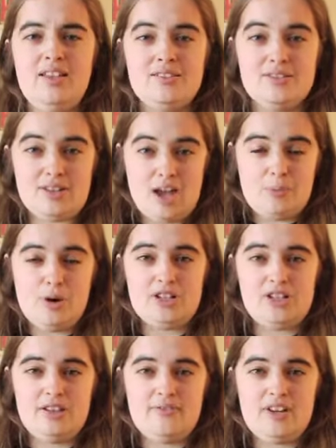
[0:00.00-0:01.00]
stop
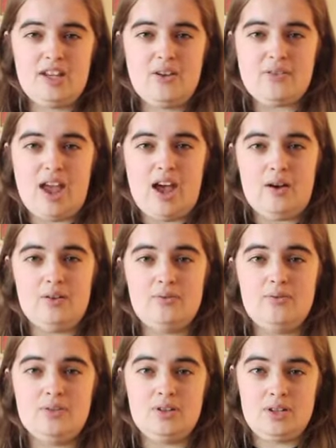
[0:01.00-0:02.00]
watching the video now,
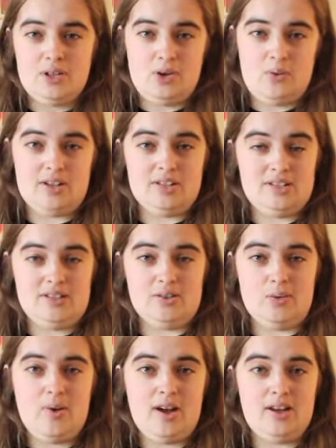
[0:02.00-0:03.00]
go watch
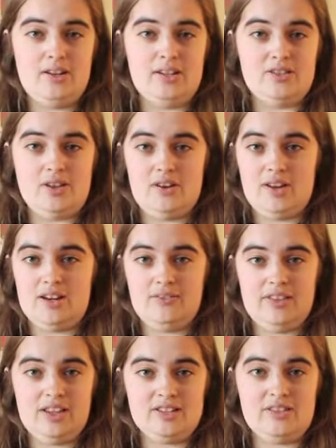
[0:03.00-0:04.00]
Season 1, it's on
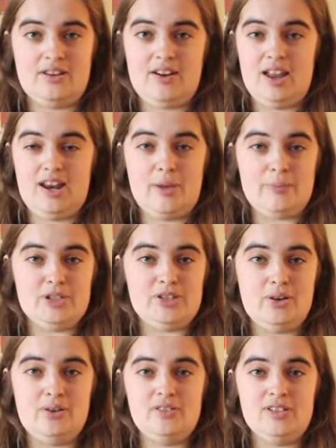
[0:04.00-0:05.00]
Netflix, there are 8
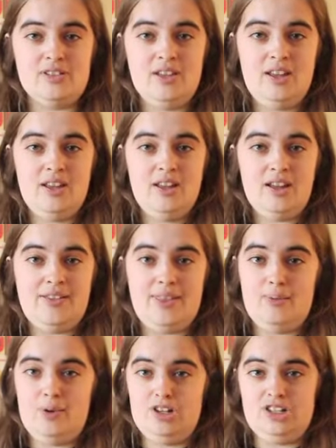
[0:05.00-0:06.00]
episodes, and
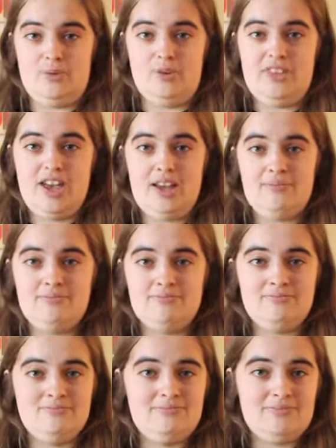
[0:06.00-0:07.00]
then when you're done with that,
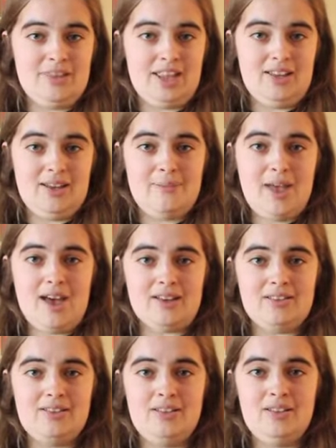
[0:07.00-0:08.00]
then come
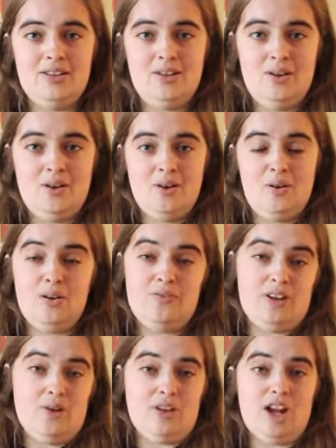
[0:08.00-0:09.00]
back. Or if
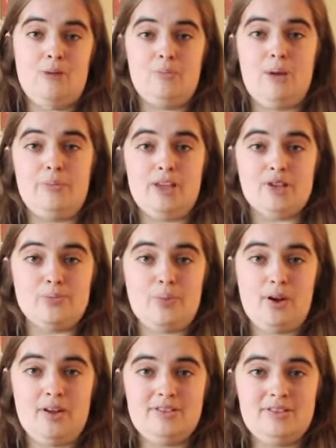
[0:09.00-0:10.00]
you don't care about being
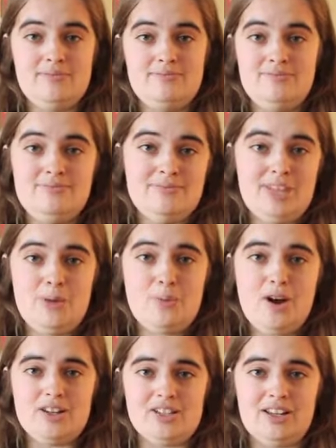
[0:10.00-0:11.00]
spoiled, keep
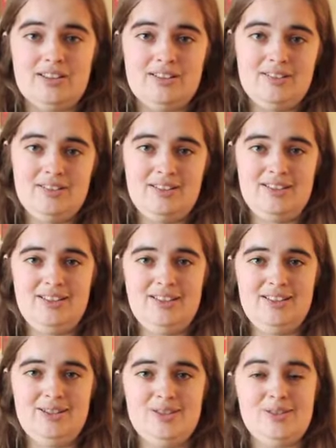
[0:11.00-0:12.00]
watching.
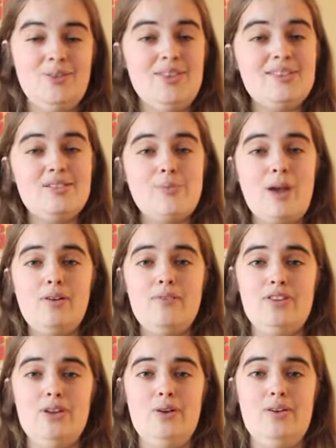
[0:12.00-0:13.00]
So this is my
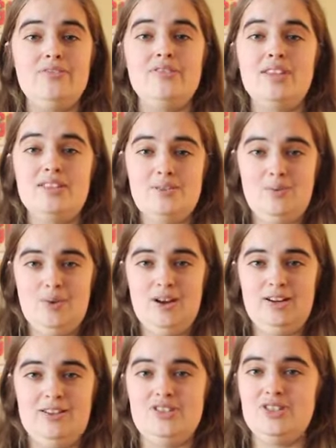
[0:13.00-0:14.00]
review of Season
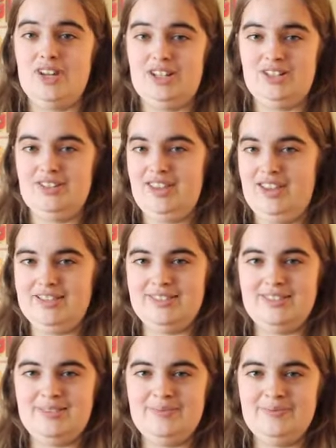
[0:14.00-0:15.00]
1 of Stranger Things.